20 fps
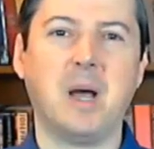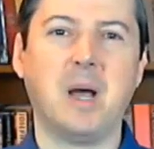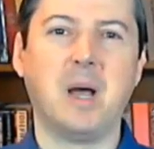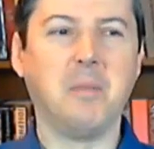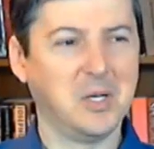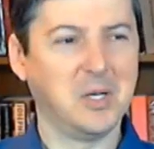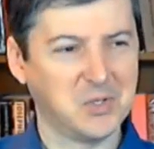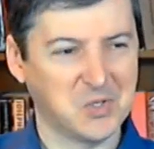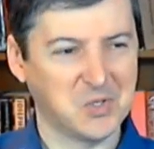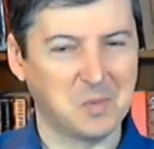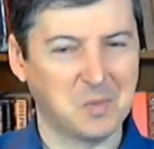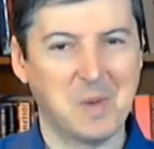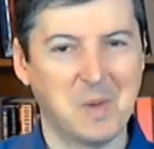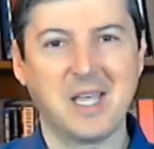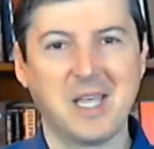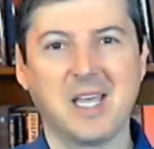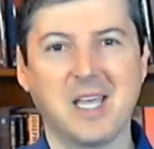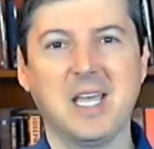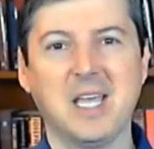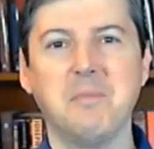My
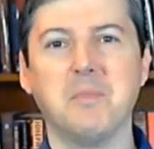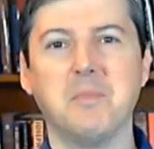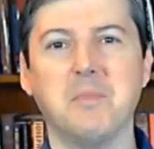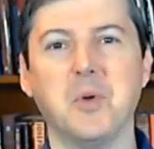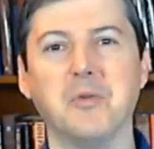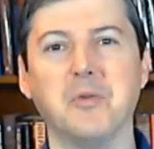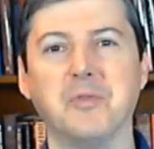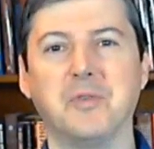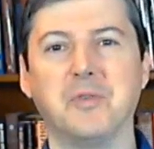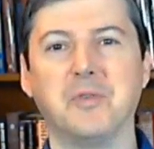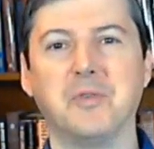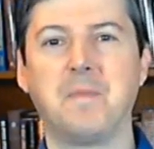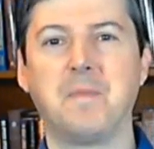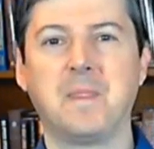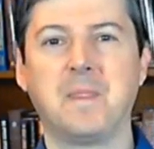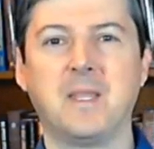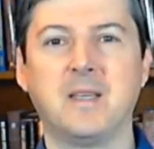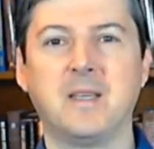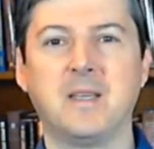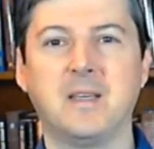muscles are making it move.
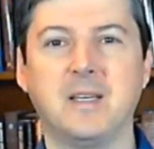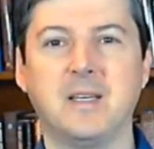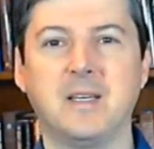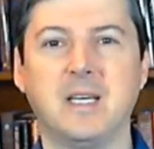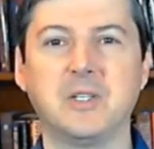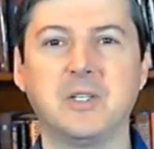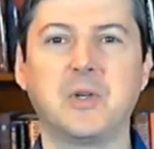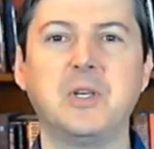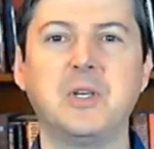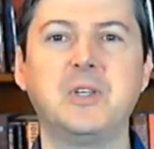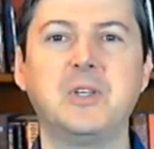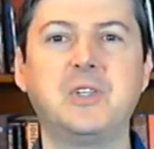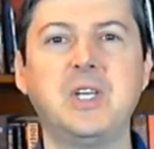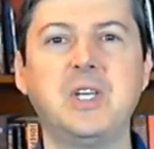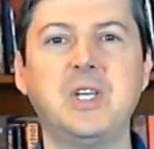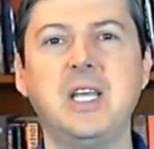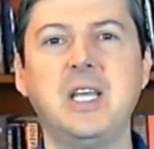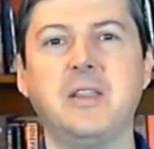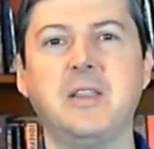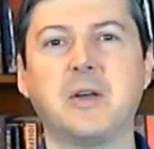And so you
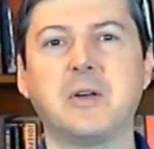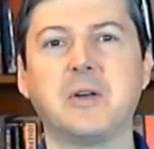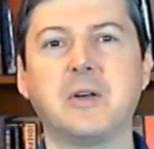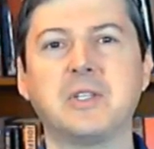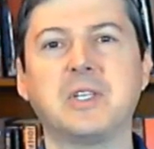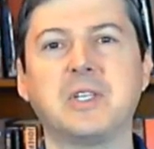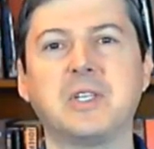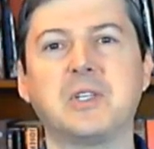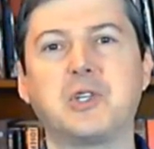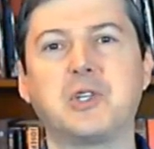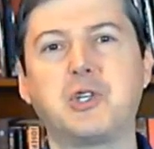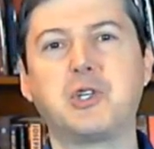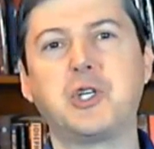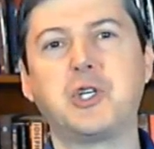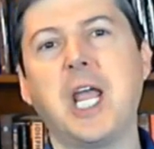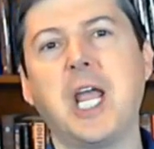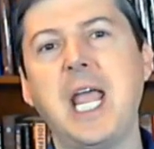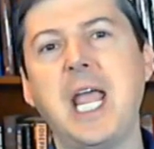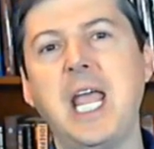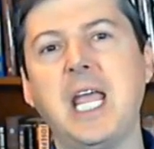see, there's this
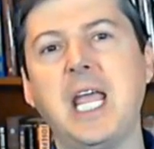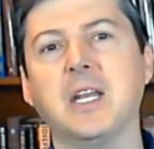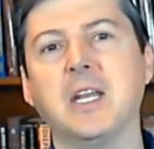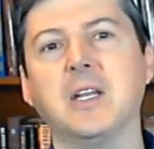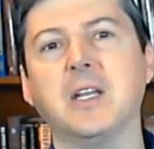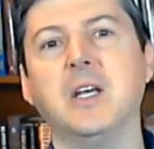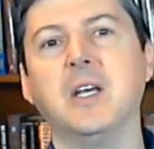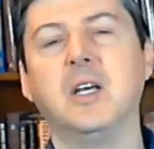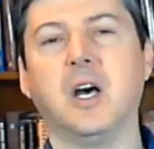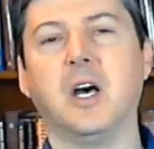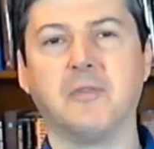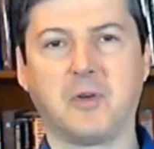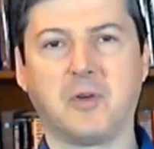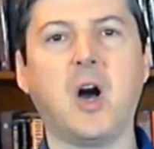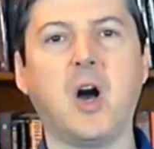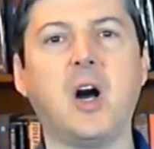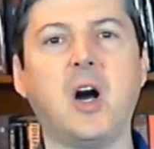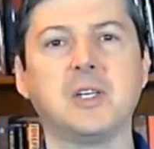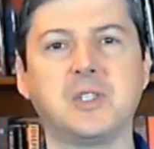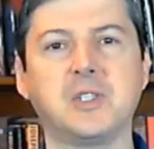chain
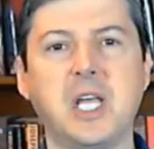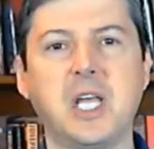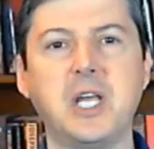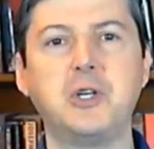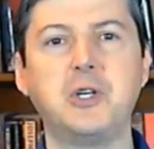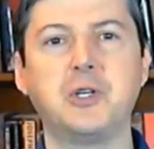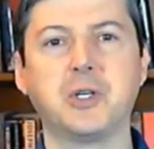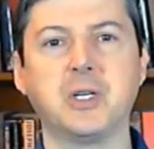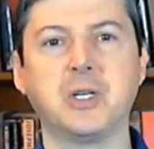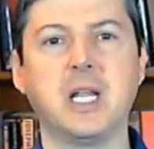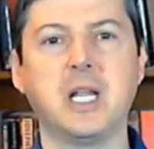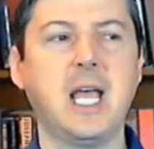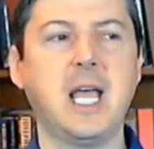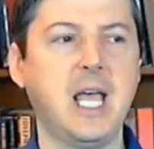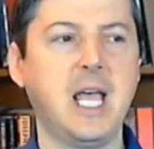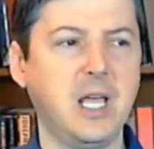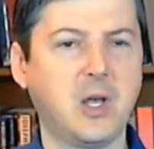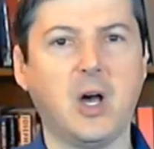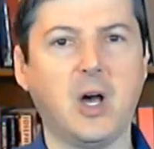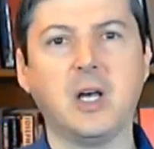of
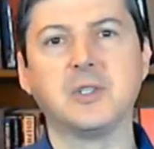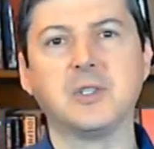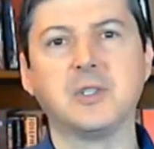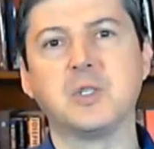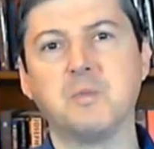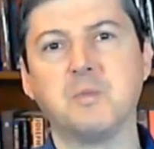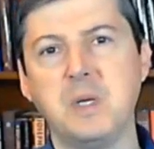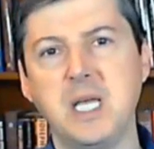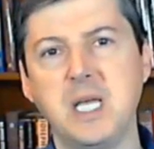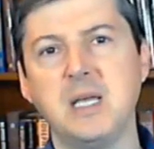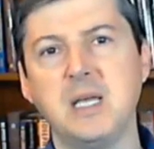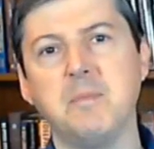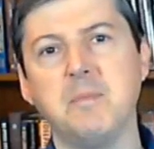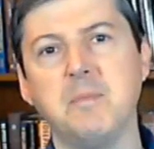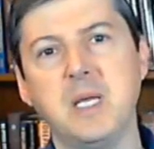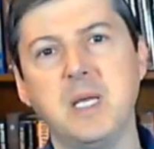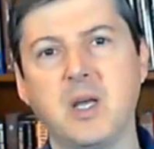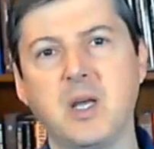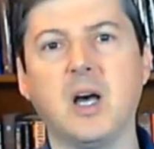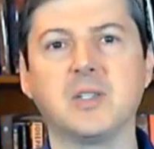causation. A causes
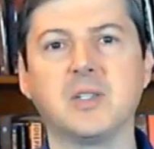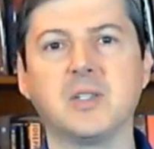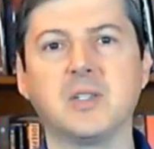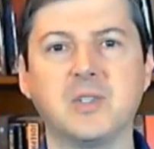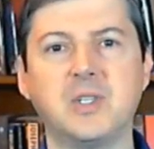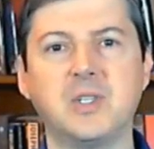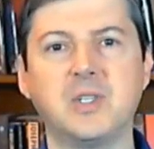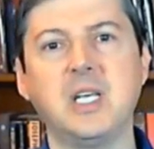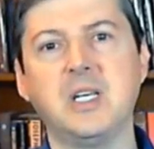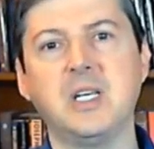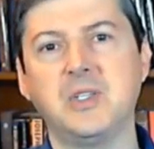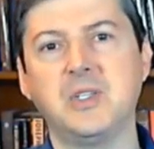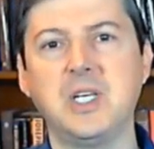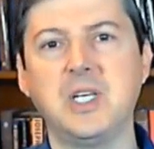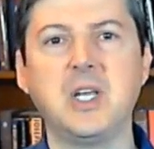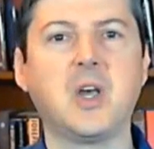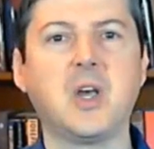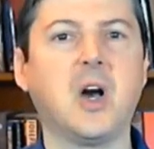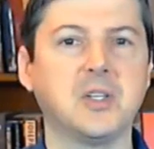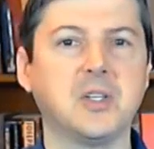B, B causes
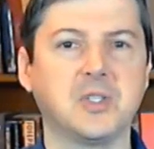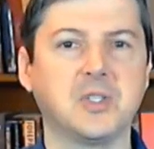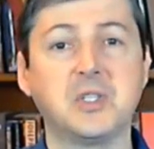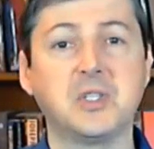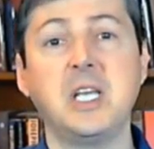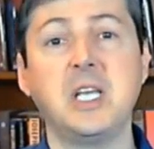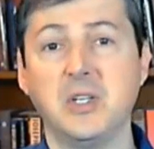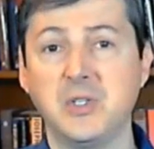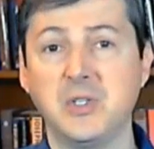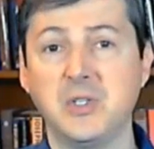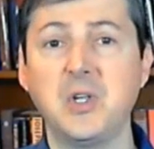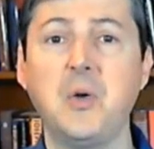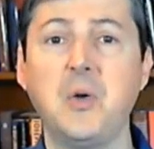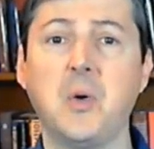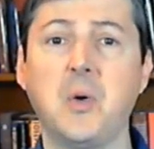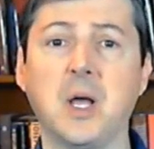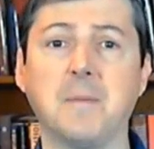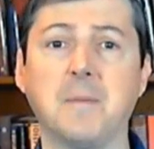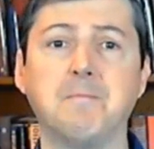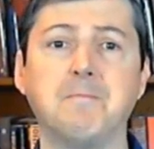C, C causes D,
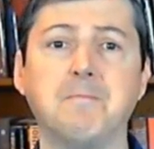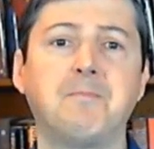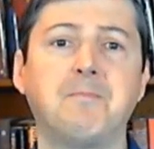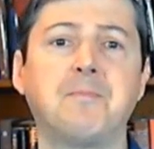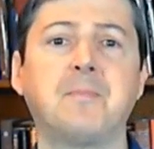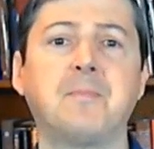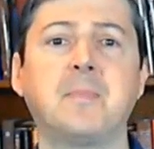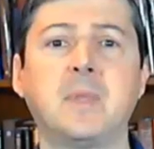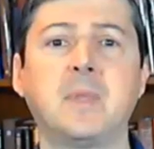and so on.